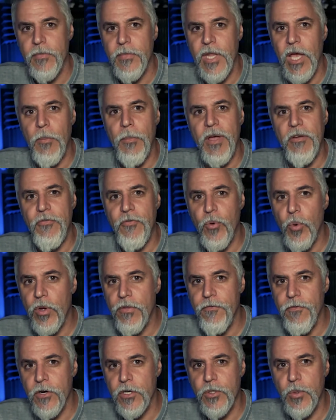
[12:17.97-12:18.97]
Now my
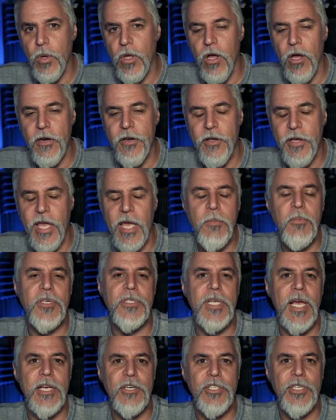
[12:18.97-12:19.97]
fourth virtual audio cable is
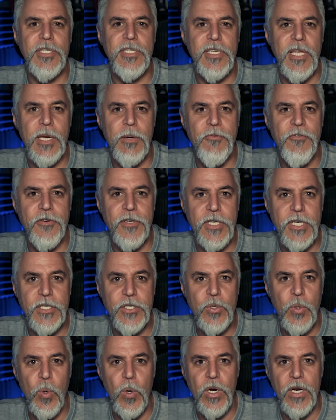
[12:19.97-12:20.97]
actually set up for
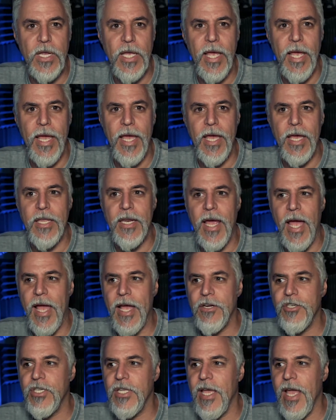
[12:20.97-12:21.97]
Discord, and I
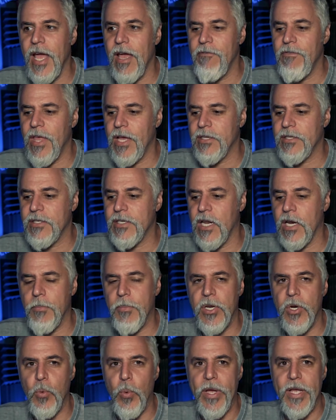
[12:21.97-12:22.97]
actually have that set up
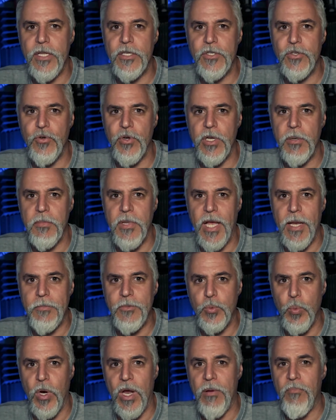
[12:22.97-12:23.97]
in a way in
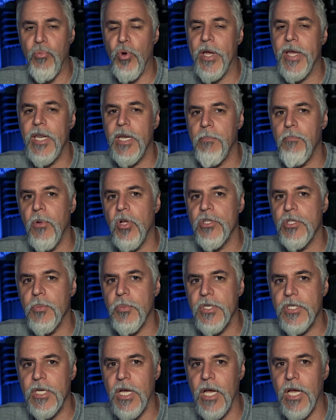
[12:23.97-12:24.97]
Streamlabs where I bring it in
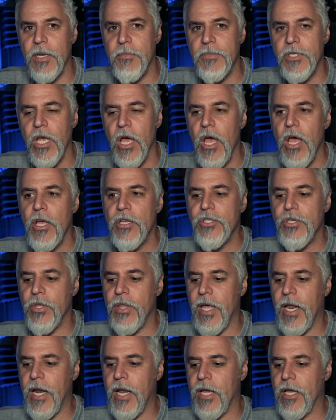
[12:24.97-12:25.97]
multiple times so
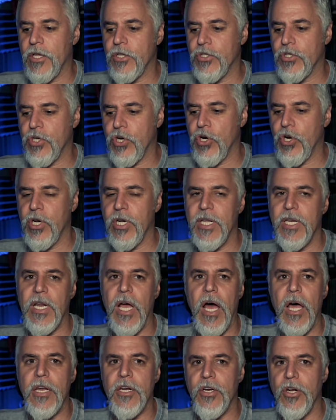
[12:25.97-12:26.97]
that I can turn it
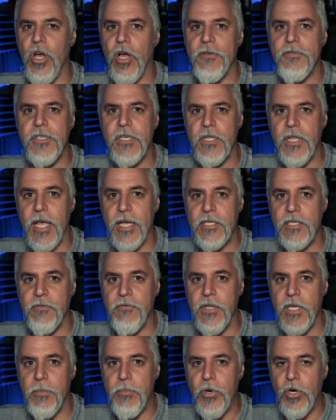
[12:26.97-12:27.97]
on and off
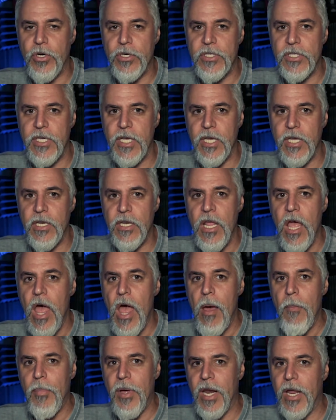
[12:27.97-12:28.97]
selectively per scene,
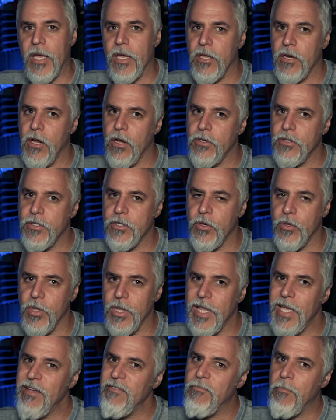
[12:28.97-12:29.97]
but I can also
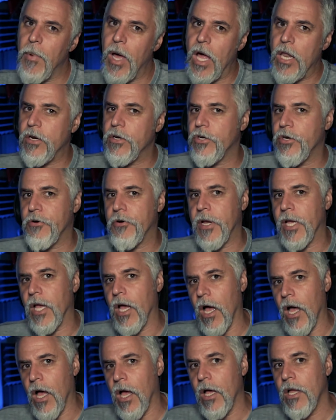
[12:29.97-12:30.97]
leave monitoring
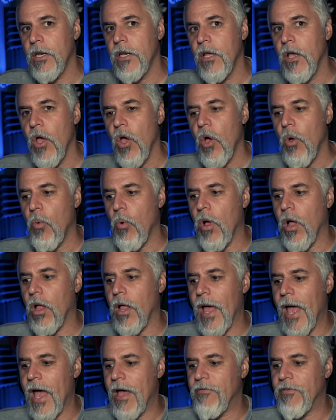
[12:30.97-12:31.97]
on while
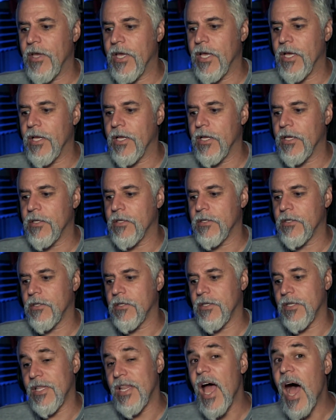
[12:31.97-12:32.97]
having it
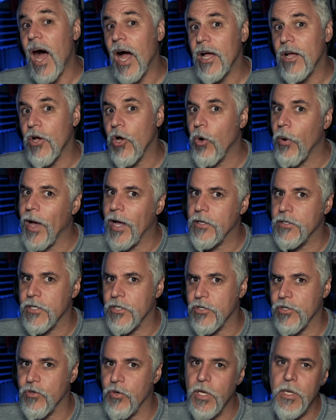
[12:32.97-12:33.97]
not go out to
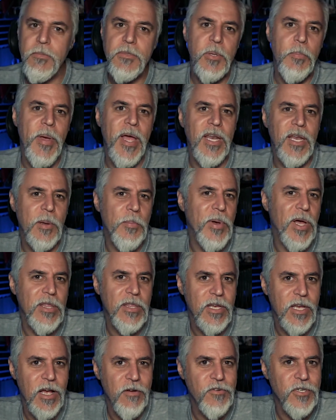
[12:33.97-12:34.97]
stream depending upon
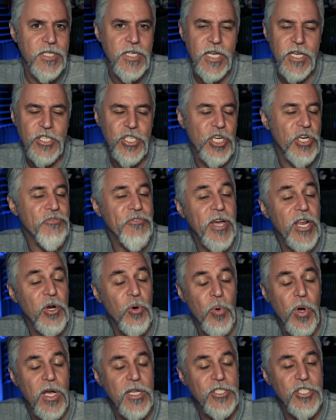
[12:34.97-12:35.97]
the conversation if I
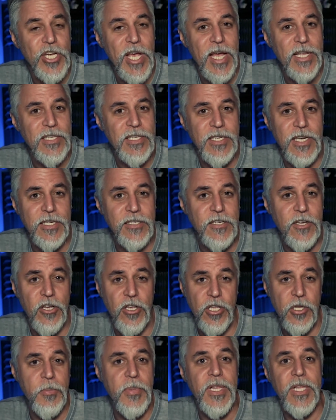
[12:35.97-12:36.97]
don't want chat to
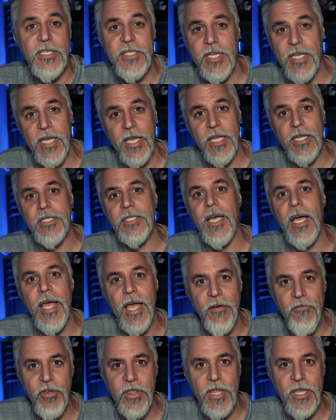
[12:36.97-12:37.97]
necessarily be listening in to
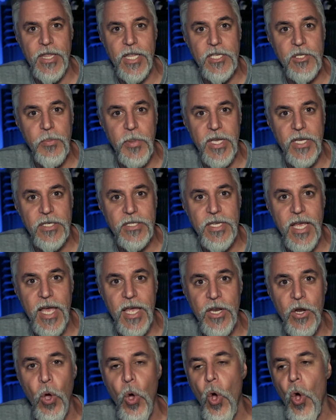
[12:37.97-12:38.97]
everything that's being
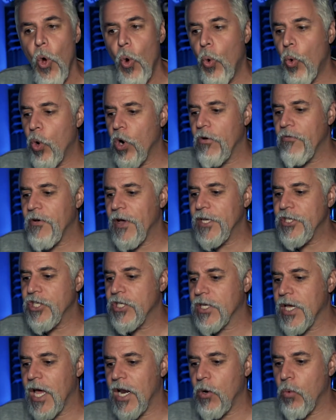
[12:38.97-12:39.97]
said, or if I
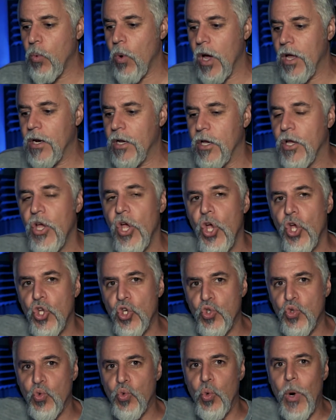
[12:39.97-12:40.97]
just kind of want to
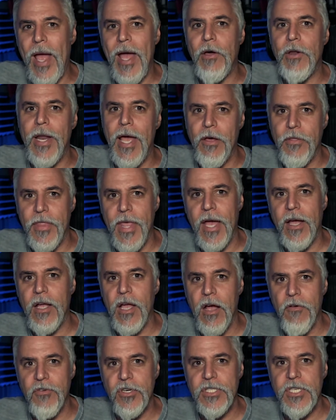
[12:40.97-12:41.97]
drown out that
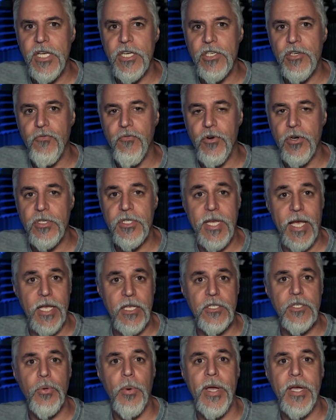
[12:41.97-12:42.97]
conversation for a
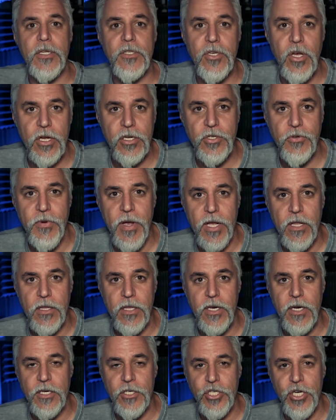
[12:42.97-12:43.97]
second so I could talk
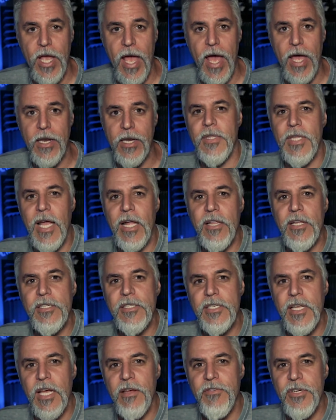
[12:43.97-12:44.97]
directly to chat. Now
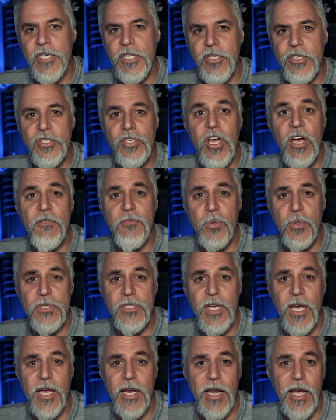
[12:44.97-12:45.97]
let's dive into the software
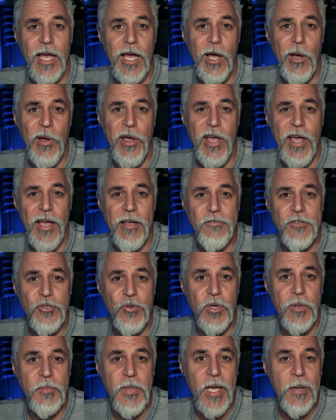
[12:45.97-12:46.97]
side of how I have
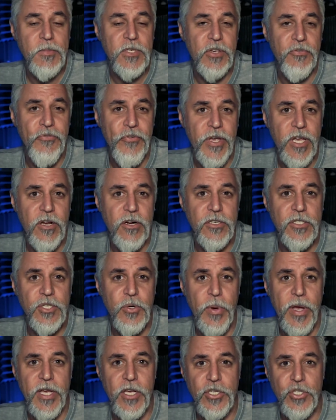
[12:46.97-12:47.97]
Streamlabs configured
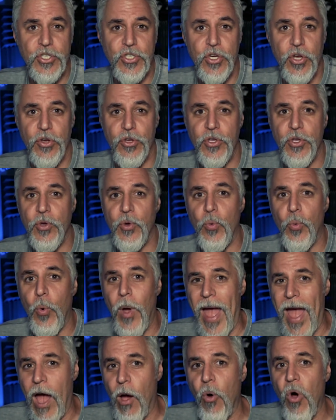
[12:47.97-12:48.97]
so I could show you
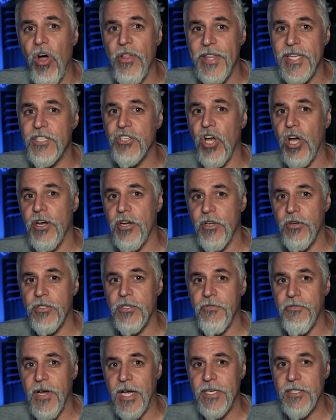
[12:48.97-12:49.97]
how all these audio
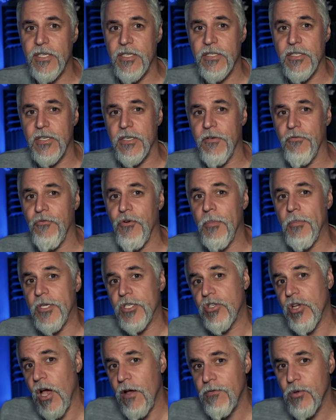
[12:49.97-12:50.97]
devices from a
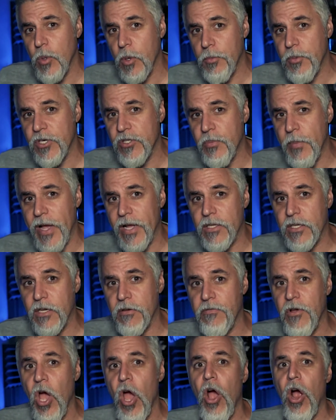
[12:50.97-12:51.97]
software
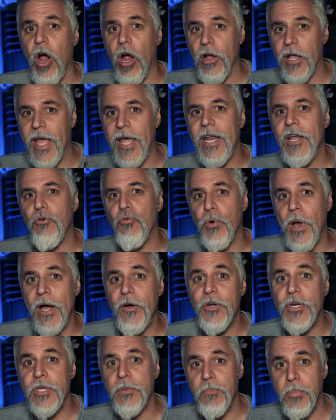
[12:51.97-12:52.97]
perspective are getting
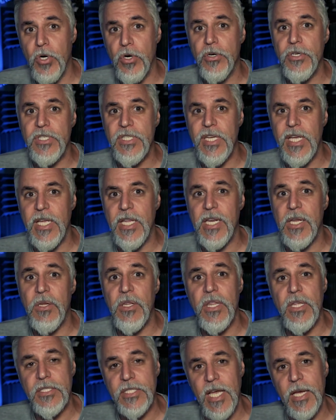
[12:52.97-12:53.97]
routed per scene
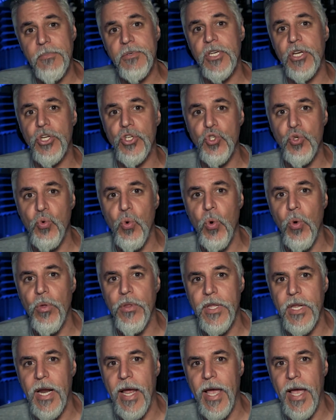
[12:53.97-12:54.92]
and the types of control that I